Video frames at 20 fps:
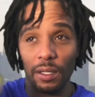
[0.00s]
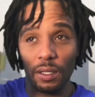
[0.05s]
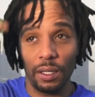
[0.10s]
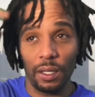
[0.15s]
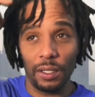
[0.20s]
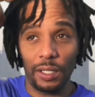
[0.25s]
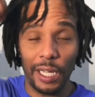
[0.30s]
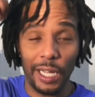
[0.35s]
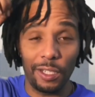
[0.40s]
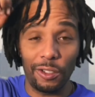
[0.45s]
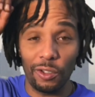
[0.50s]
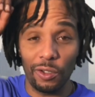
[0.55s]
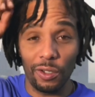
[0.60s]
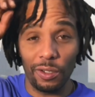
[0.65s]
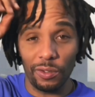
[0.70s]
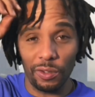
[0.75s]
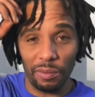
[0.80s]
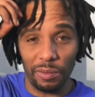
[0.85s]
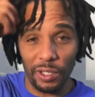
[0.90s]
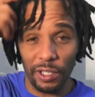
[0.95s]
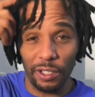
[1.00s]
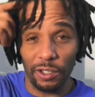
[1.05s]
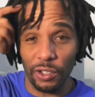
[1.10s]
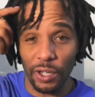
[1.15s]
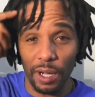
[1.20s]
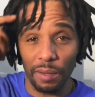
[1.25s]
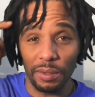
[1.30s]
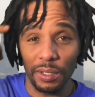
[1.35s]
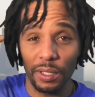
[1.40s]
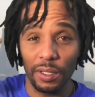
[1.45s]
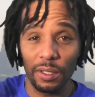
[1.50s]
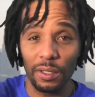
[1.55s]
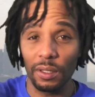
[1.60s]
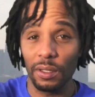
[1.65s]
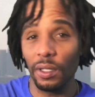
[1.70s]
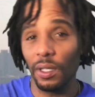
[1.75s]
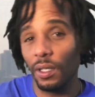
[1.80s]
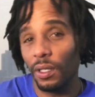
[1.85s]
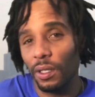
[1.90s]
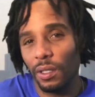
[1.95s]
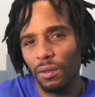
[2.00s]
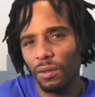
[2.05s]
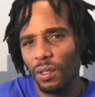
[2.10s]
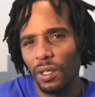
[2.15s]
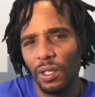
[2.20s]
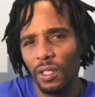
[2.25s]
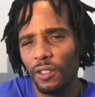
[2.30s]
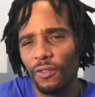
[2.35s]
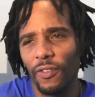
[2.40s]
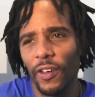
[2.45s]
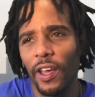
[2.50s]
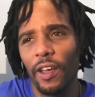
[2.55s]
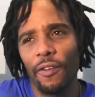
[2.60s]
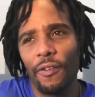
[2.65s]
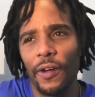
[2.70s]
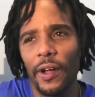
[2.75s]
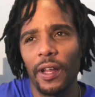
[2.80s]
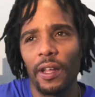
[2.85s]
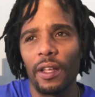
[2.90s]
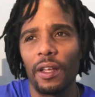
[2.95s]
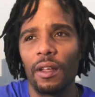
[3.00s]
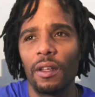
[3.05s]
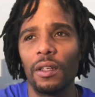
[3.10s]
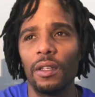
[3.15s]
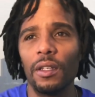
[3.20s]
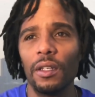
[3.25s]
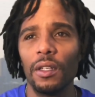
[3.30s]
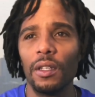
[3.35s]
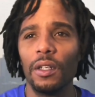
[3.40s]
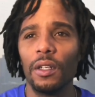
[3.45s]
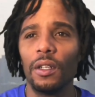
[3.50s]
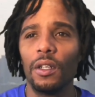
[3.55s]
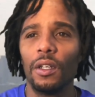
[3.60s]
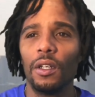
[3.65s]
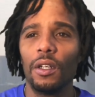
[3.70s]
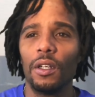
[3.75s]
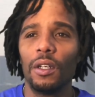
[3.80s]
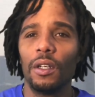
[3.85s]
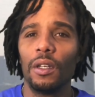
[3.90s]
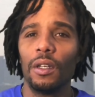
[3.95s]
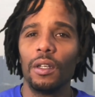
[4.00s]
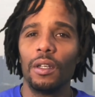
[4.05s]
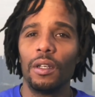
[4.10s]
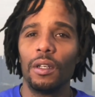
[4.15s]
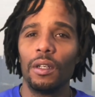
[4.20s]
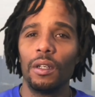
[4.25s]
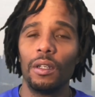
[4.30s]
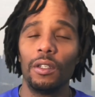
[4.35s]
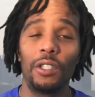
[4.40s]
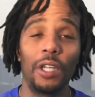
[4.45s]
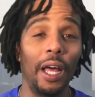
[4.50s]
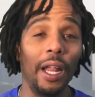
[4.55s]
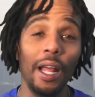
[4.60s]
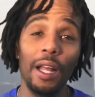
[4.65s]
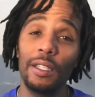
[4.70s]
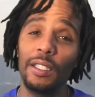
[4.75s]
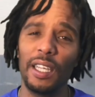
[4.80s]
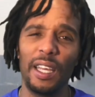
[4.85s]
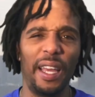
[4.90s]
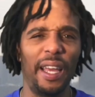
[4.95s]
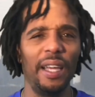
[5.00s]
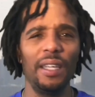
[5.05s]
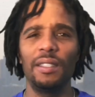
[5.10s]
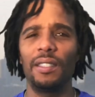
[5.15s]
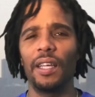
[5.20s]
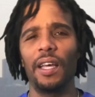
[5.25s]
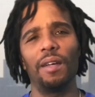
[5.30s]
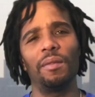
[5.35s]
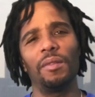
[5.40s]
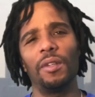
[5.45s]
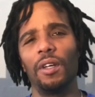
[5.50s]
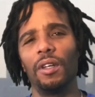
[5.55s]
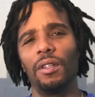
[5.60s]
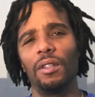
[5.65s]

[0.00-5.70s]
a tattoo of some teardrops in his fade right now. Shout out to ASAP, though.